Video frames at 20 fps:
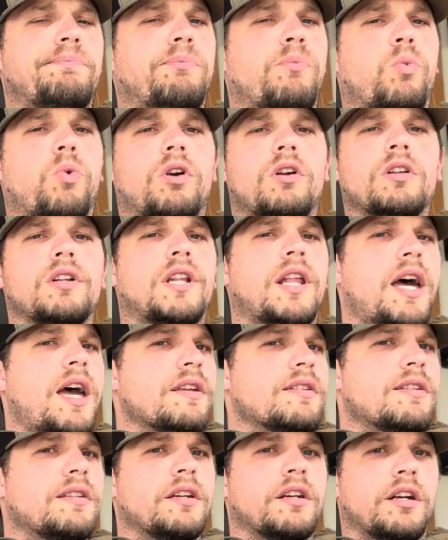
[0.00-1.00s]

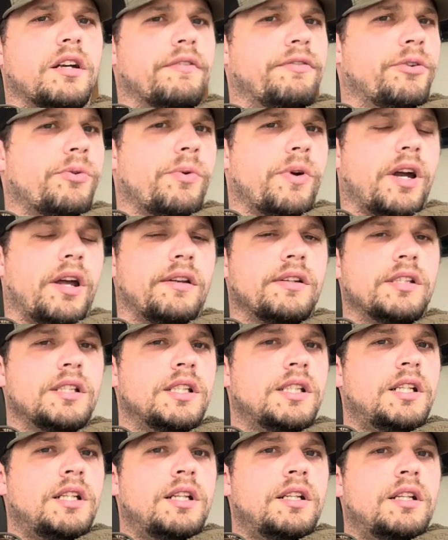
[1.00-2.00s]
World-class deer if you want.
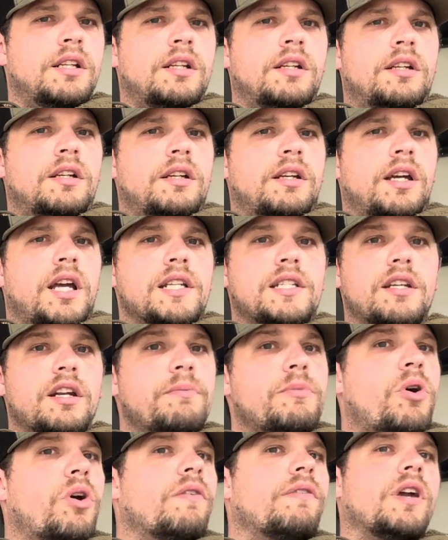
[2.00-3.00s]
It's going
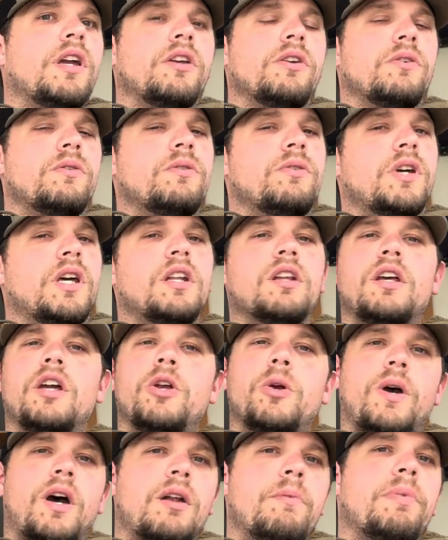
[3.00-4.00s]
to motivate you. It'll get
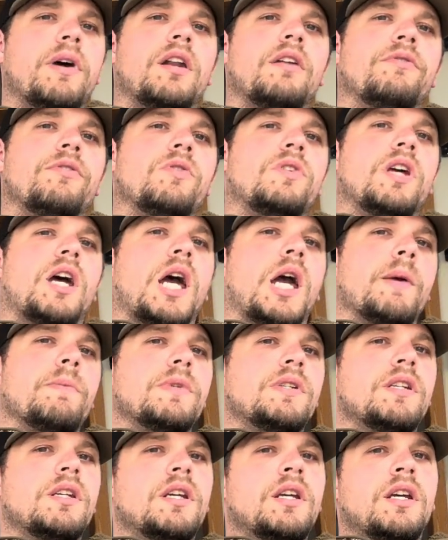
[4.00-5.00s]
you out of bed a few
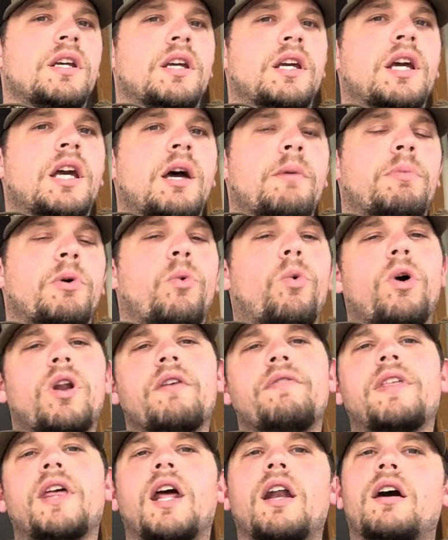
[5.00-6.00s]
times. But what
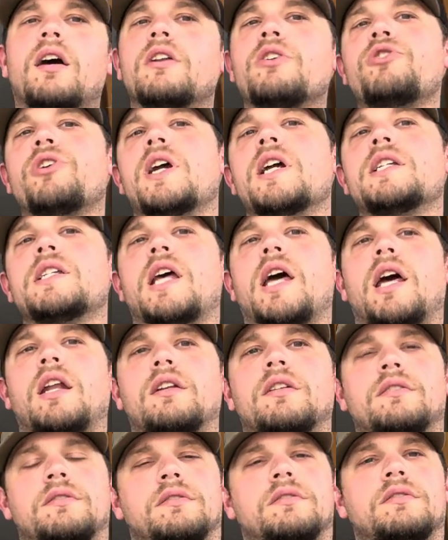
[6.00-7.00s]
if that hunt drags on?
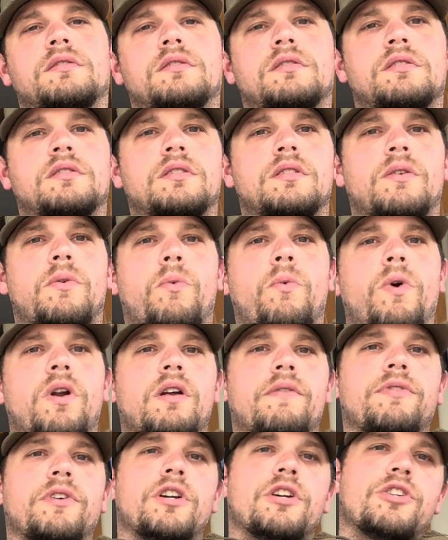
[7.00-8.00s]
What
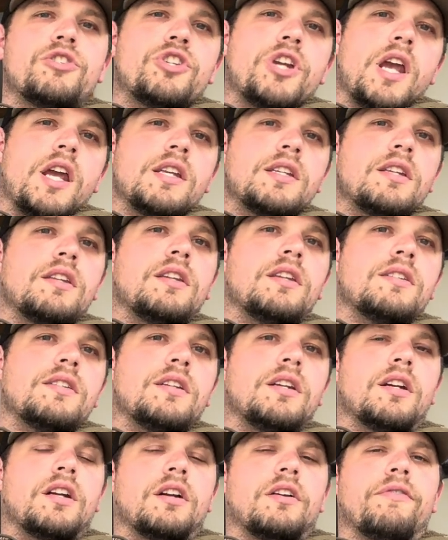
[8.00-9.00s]
if you're chasing this
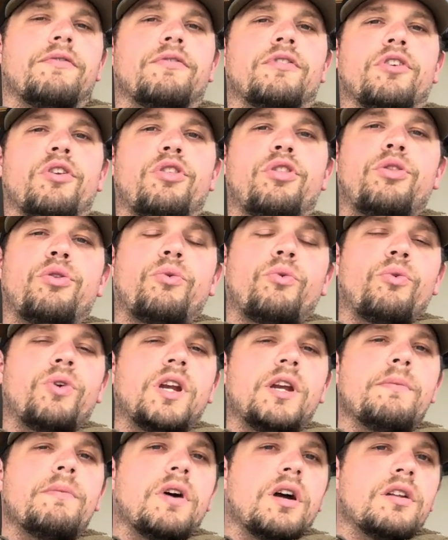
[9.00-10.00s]
deer for
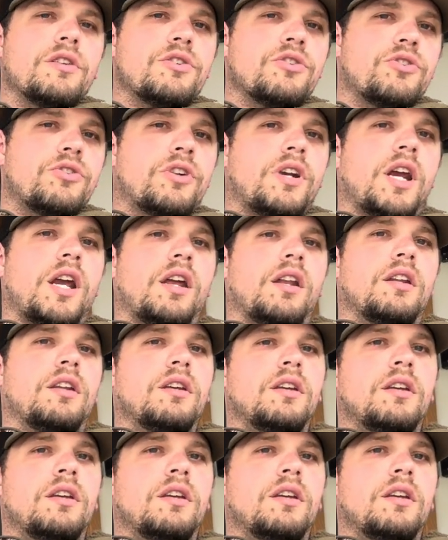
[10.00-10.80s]
3 months straight,